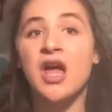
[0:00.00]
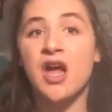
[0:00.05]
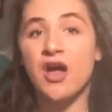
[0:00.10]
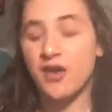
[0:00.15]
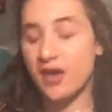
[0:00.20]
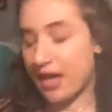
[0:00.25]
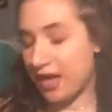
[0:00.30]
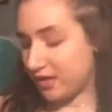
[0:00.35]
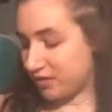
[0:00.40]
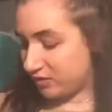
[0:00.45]

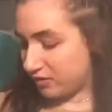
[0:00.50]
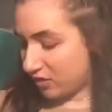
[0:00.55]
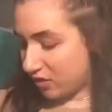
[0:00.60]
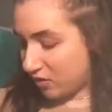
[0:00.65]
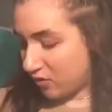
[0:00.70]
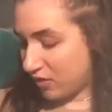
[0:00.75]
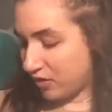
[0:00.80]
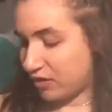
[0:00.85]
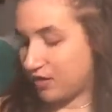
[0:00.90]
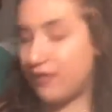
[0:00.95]
Okay,
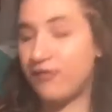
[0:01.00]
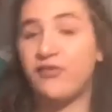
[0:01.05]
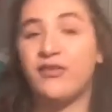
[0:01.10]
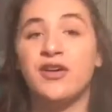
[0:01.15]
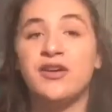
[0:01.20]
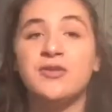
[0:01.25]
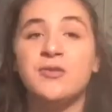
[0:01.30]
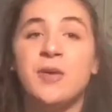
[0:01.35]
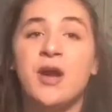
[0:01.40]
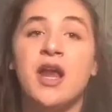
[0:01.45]
so the
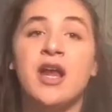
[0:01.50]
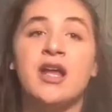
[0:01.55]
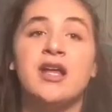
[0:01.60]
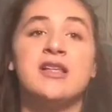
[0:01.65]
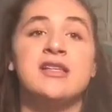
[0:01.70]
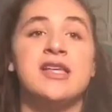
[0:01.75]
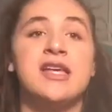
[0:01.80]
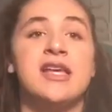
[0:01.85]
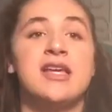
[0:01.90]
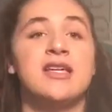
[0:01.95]
first
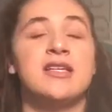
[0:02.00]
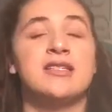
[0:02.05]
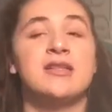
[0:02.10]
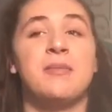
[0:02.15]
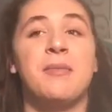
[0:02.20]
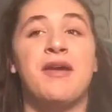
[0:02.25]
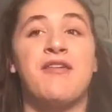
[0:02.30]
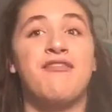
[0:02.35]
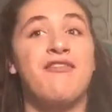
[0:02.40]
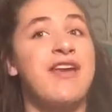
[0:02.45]
product is
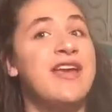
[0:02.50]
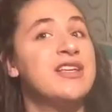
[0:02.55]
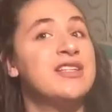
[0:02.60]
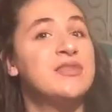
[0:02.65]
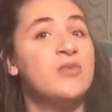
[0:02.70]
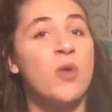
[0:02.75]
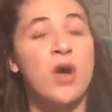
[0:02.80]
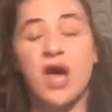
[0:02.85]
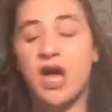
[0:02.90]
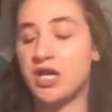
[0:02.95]
my
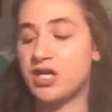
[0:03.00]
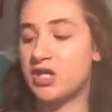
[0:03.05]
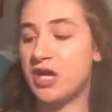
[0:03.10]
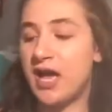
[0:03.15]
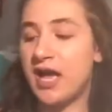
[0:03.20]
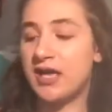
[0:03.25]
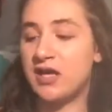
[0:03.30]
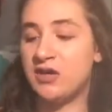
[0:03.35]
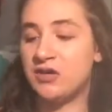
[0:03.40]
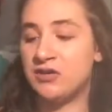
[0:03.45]
face wash.
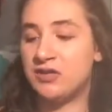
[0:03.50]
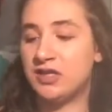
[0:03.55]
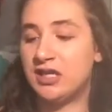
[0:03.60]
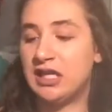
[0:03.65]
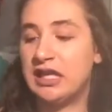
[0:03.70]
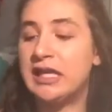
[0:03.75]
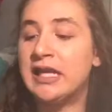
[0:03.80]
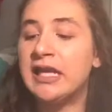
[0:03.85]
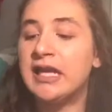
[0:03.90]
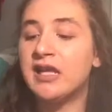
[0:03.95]
I use the
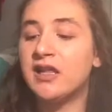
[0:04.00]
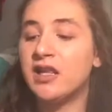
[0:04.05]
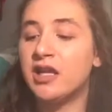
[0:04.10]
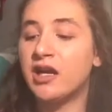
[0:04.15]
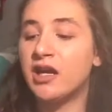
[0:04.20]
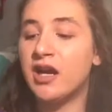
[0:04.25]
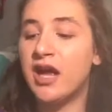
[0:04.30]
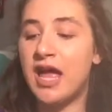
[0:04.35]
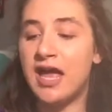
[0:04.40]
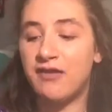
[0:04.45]
Clean and
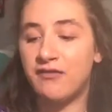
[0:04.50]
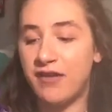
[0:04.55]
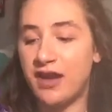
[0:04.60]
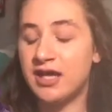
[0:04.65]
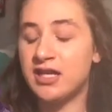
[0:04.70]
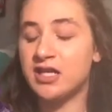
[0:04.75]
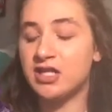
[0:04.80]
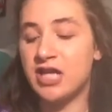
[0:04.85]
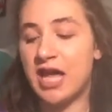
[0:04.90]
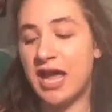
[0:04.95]
Clear
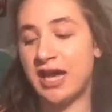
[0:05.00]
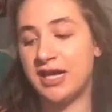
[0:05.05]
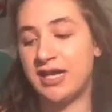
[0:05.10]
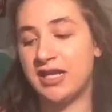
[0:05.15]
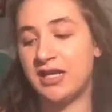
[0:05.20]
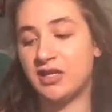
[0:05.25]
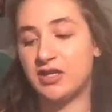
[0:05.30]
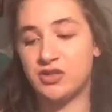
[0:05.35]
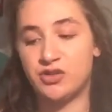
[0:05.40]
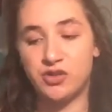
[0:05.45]
Advantage
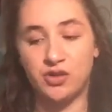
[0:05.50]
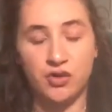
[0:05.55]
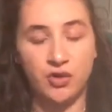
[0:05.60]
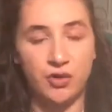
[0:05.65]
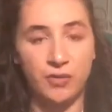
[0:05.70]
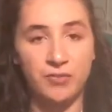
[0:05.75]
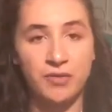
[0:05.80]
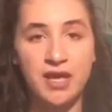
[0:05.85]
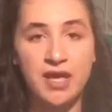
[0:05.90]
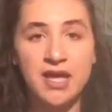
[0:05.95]
Acne
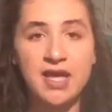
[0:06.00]
Control.